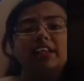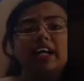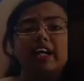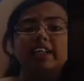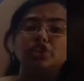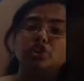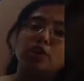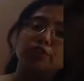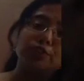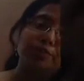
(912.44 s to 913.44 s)
kinds
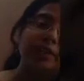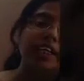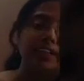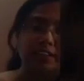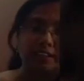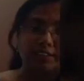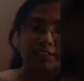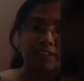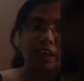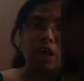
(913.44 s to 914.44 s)
of minerals,
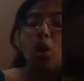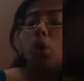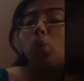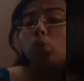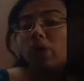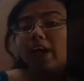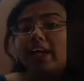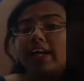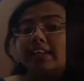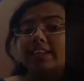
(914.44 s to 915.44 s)

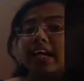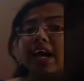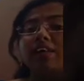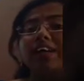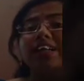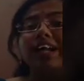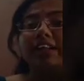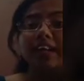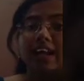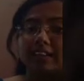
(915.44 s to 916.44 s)
whereas our
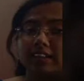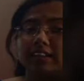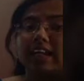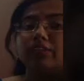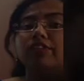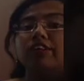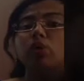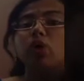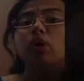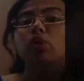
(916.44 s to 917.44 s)
Ladakh, that we
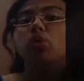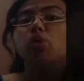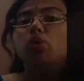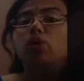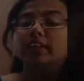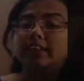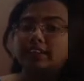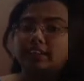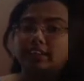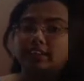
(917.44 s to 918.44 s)
call cold
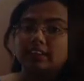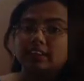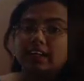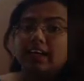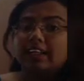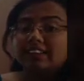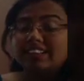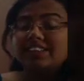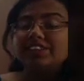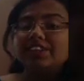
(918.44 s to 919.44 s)
desert,
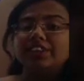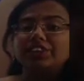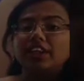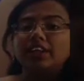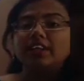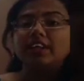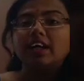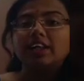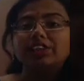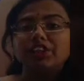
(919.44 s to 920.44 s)
this region
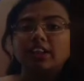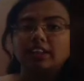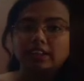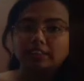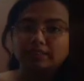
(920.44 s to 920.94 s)
culturally